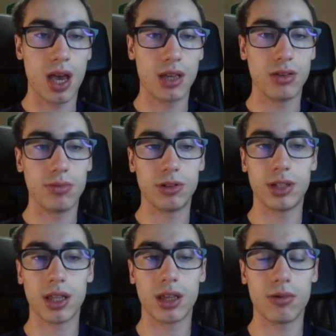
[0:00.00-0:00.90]
I
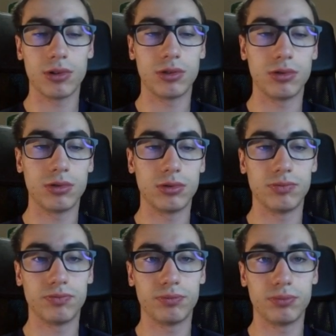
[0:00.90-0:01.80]
suppose that he wants
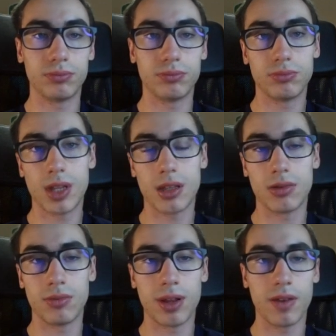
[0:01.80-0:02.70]
to,
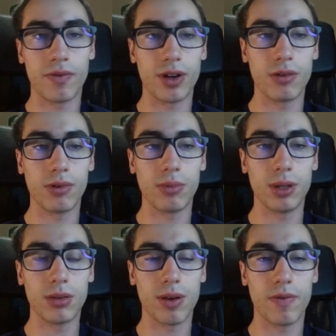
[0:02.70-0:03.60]
yes, to play free with
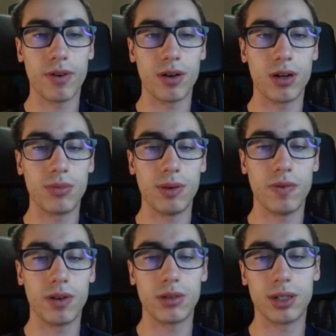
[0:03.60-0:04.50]
bishop f4
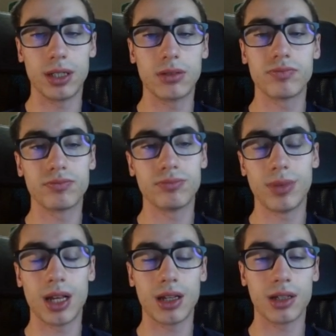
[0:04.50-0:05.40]
before, but
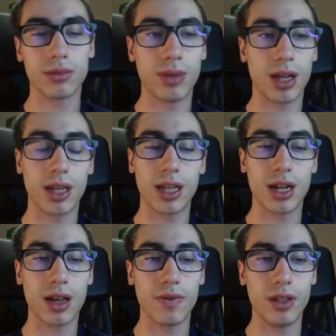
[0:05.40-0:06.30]
black
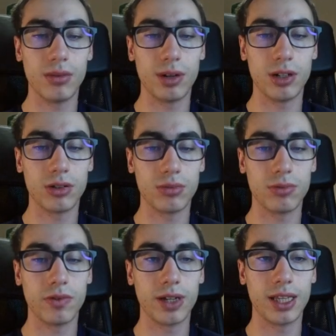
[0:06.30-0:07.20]
here have this very
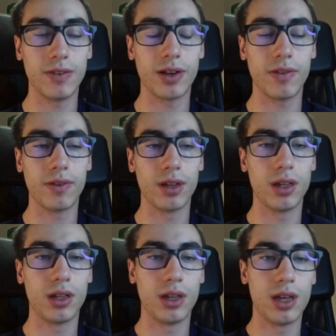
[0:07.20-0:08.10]
strong move, knight e5,
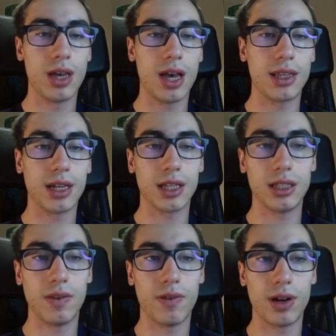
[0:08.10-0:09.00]

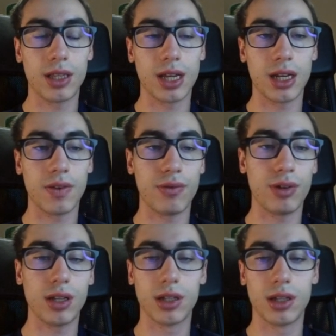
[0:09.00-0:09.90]
attacking c4, attacking
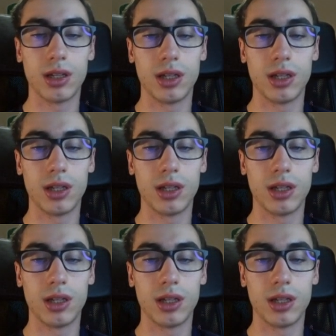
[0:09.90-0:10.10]
f3,